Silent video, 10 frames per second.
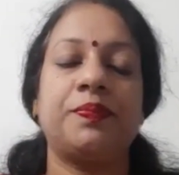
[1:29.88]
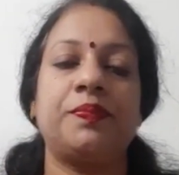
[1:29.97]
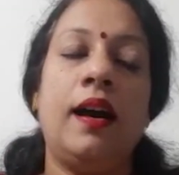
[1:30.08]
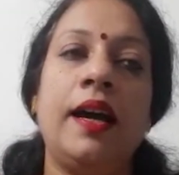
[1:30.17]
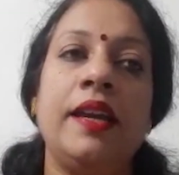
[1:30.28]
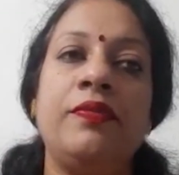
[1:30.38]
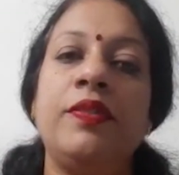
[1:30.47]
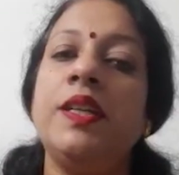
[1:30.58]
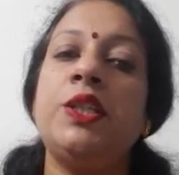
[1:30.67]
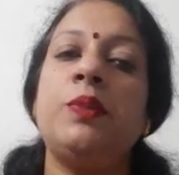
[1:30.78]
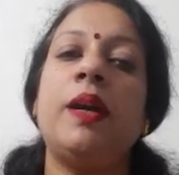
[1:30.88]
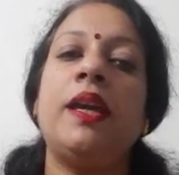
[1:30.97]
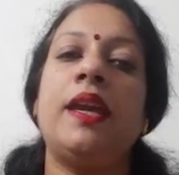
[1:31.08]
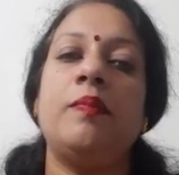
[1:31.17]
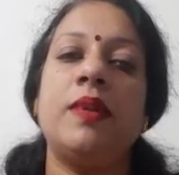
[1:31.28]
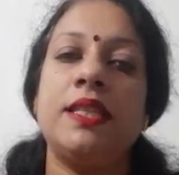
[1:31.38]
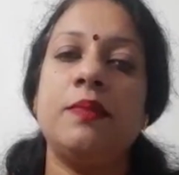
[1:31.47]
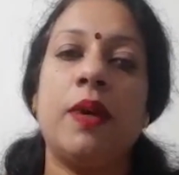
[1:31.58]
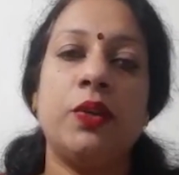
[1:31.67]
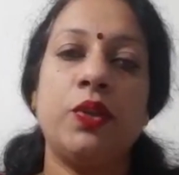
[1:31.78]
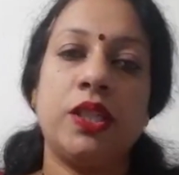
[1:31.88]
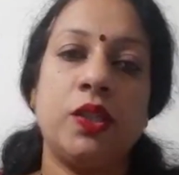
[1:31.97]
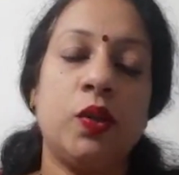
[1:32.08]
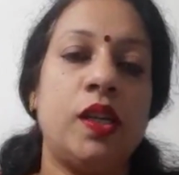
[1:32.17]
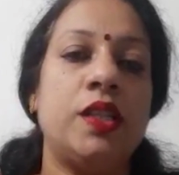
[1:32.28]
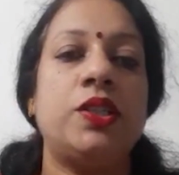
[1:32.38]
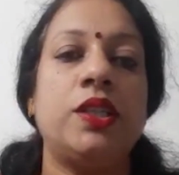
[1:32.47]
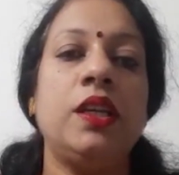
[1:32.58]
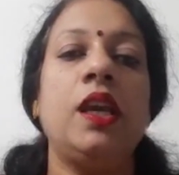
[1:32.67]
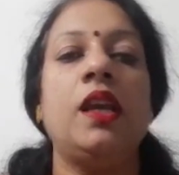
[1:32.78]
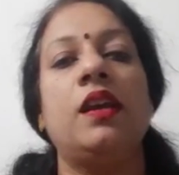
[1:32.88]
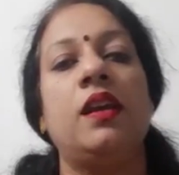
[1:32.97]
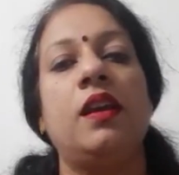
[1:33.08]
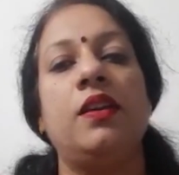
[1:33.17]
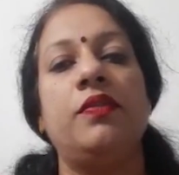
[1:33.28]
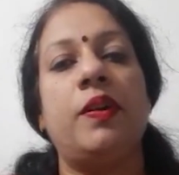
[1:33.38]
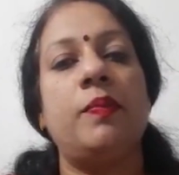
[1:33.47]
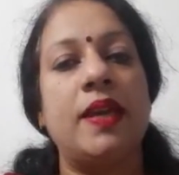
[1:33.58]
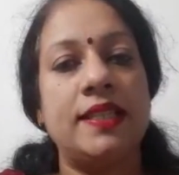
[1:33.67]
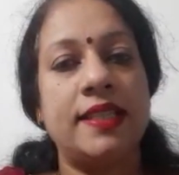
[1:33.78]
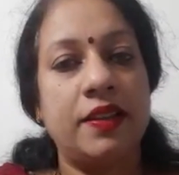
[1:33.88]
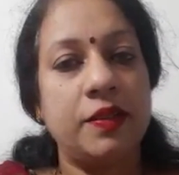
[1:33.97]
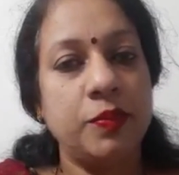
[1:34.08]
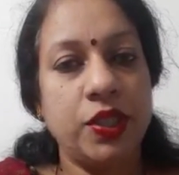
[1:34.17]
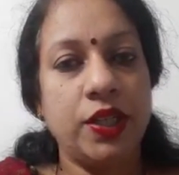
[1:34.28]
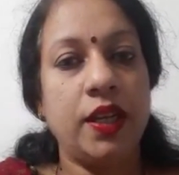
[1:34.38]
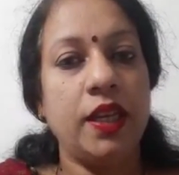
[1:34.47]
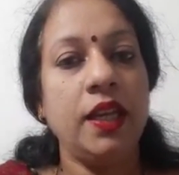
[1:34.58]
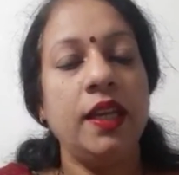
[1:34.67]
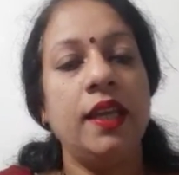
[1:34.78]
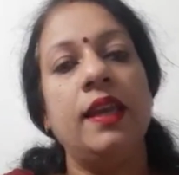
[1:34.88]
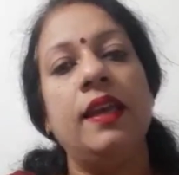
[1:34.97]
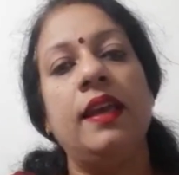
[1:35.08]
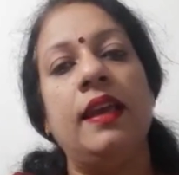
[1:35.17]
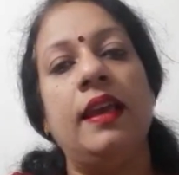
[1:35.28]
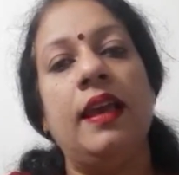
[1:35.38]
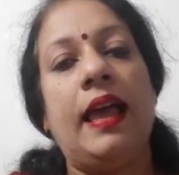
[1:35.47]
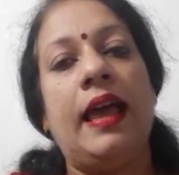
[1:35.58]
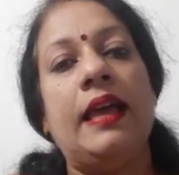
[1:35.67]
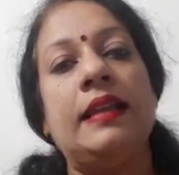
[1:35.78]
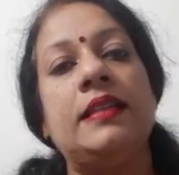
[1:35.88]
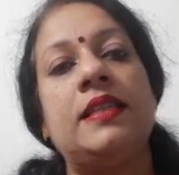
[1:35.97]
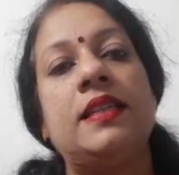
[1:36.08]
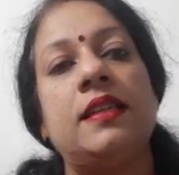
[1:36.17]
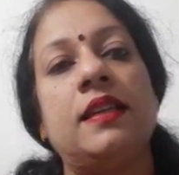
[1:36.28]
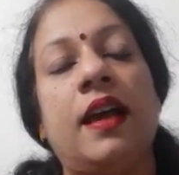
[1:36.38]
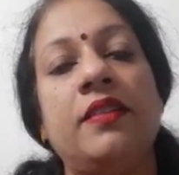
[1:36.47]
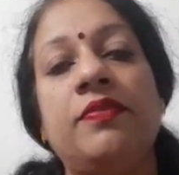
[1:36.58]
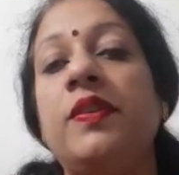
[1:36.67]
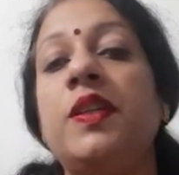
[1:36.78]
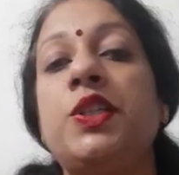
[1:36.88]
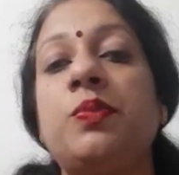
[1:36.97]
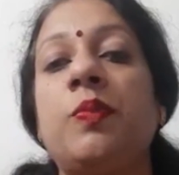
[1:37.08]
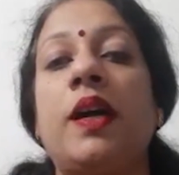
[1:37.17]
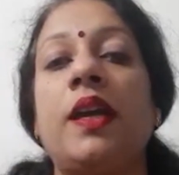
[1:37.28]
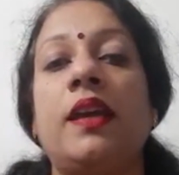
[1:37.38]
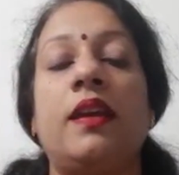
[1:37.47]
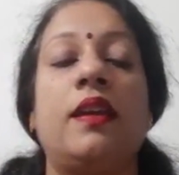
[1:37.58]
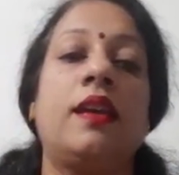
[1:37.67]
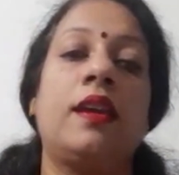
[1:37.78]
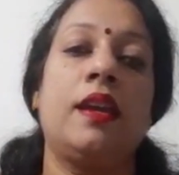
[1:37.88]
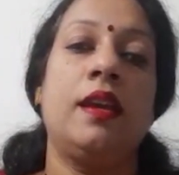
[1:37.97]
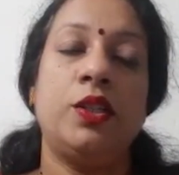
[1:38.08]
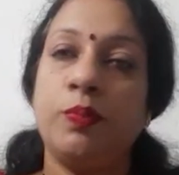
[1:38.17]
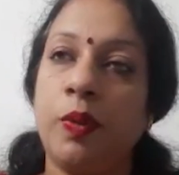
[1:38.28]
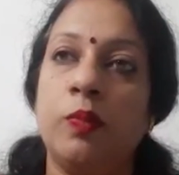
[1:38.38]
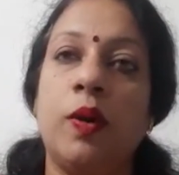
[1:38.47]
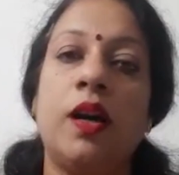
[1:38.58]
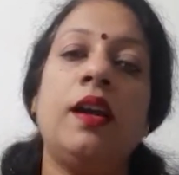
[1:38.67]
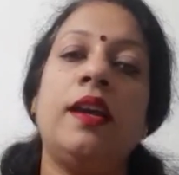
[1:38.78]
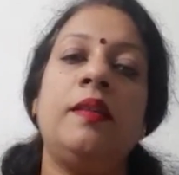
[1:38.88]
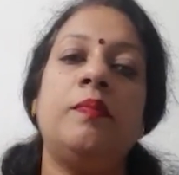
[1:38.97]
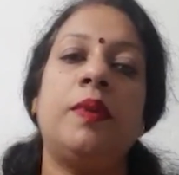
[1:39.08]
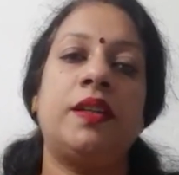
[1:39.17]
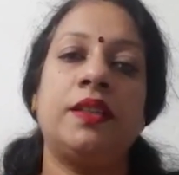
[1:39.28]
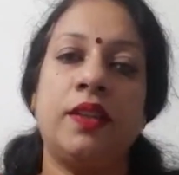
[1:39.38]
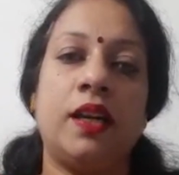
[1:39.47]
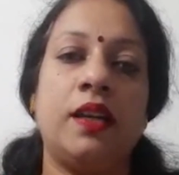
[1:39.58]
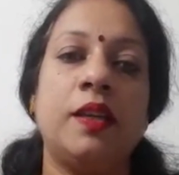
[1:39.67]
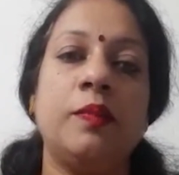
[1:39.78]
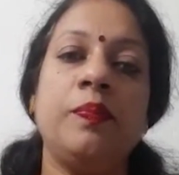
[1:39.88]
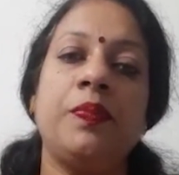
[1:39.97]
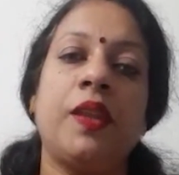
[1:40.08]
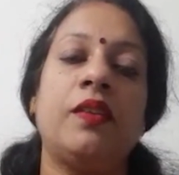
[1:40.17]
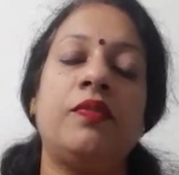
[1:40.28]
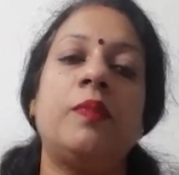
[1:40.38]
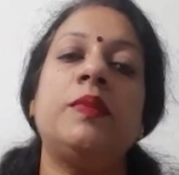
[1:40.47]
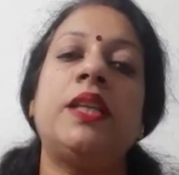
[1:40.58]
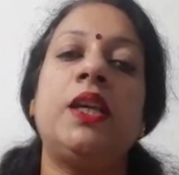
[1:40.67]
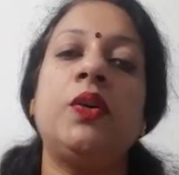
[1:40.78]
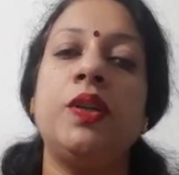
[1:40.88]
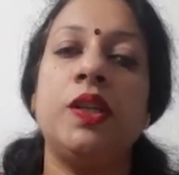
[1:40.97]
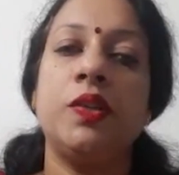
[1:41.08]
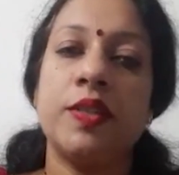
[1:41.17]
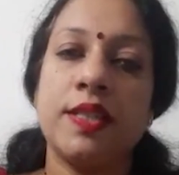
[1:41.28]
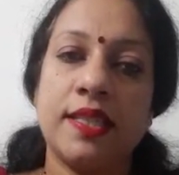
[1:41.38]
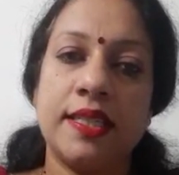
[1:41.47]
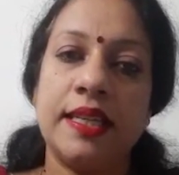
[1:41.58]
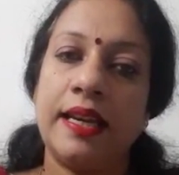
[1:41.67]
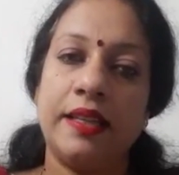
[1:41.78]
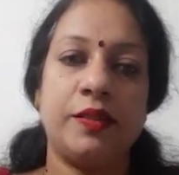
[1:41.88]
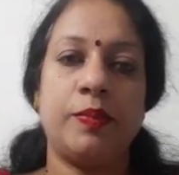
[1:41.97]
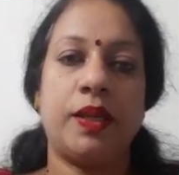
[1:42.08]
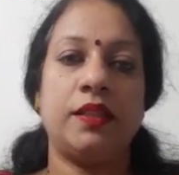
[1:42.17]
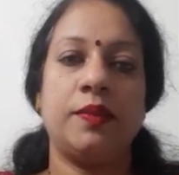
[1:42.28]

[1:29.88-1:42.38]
I finished my MSc Biotechnology from SRM Chennai and I finished my diploma in Bharatnatyam from Telugu University, Hyderabad.